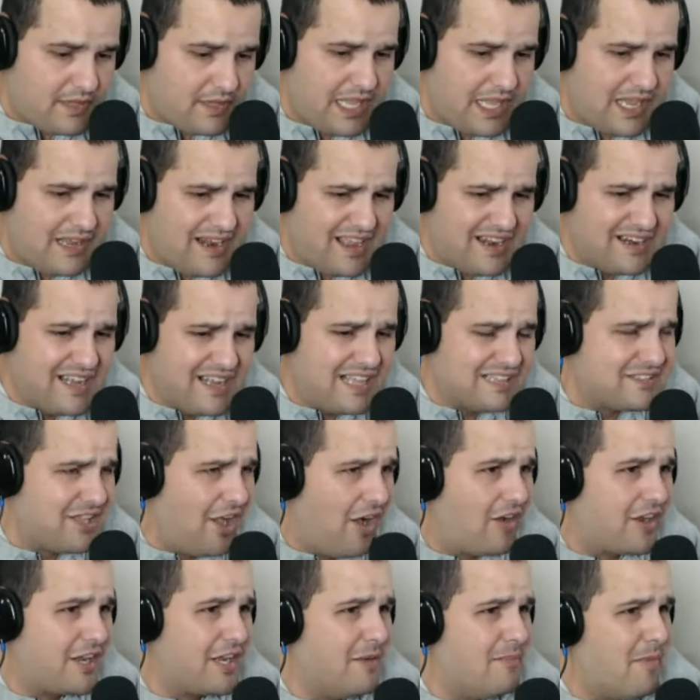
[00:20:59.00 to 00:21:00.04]
And I'm not
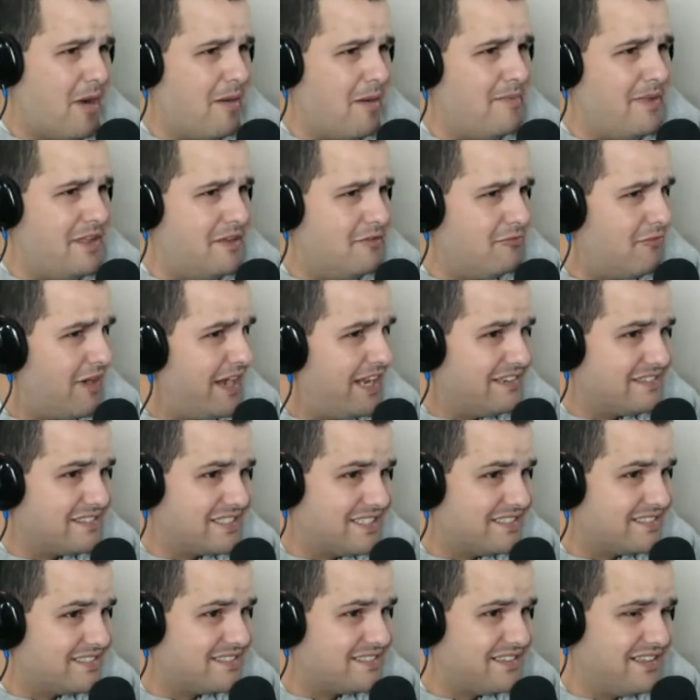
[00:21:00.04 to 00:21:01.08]
talking about being
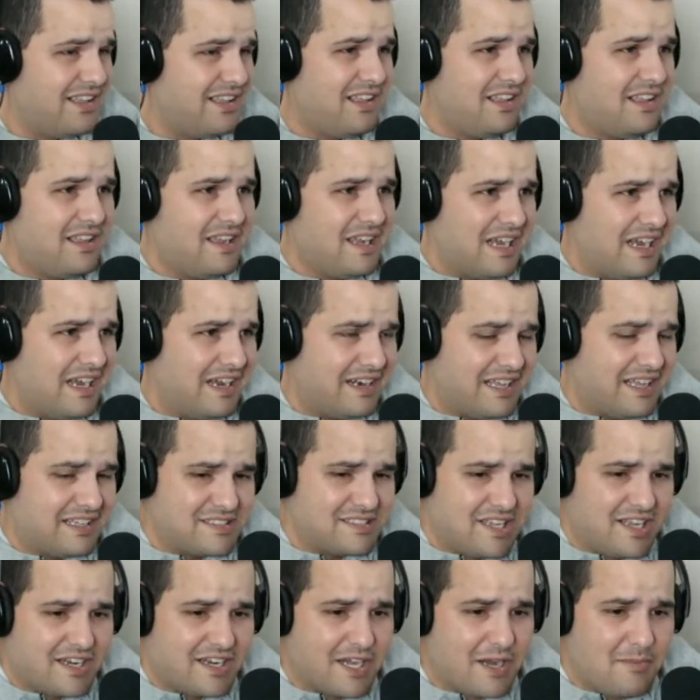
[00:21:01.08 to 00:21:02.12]
racist. I'm not
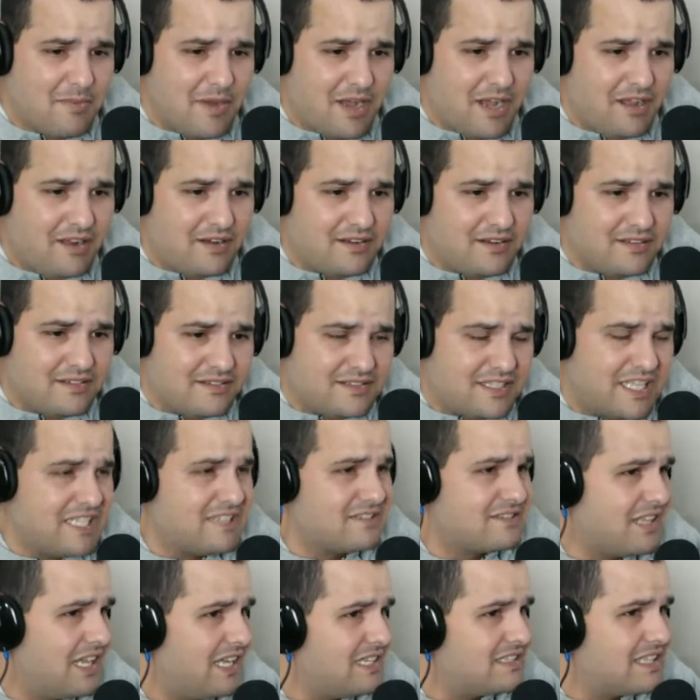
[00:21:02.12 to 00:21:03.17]
talking about
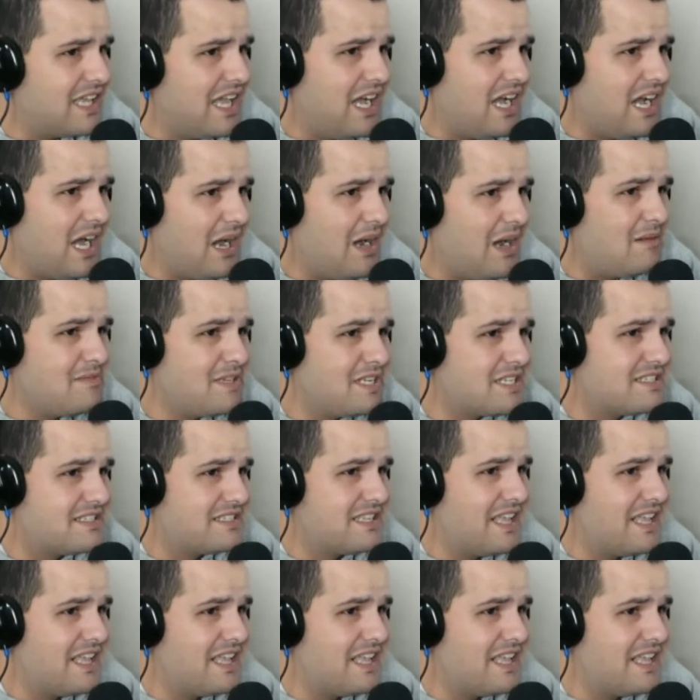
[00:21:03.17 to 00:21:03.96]
things like that. I'm just